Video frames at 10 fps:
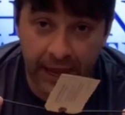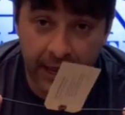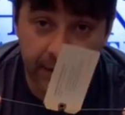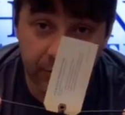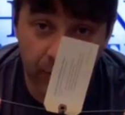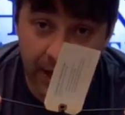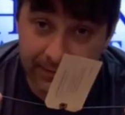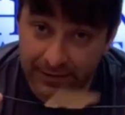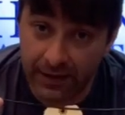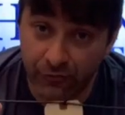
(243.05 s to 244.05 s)
And so
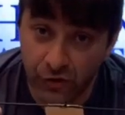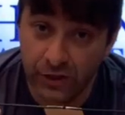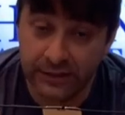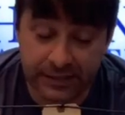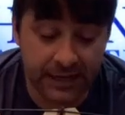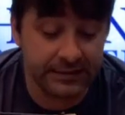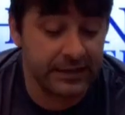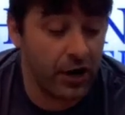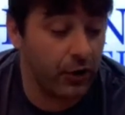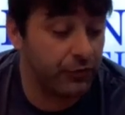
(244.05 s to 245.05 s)
that really
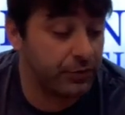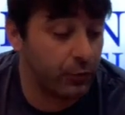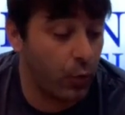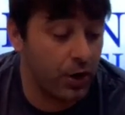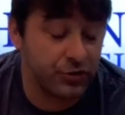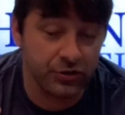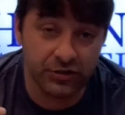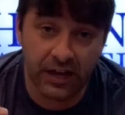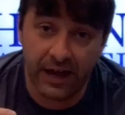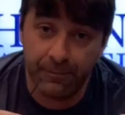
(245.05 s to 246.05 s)
takes care of some
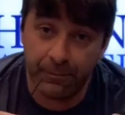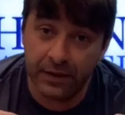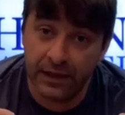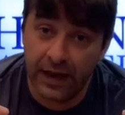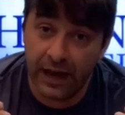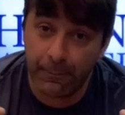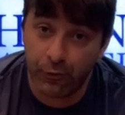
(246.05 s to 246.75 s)
questions on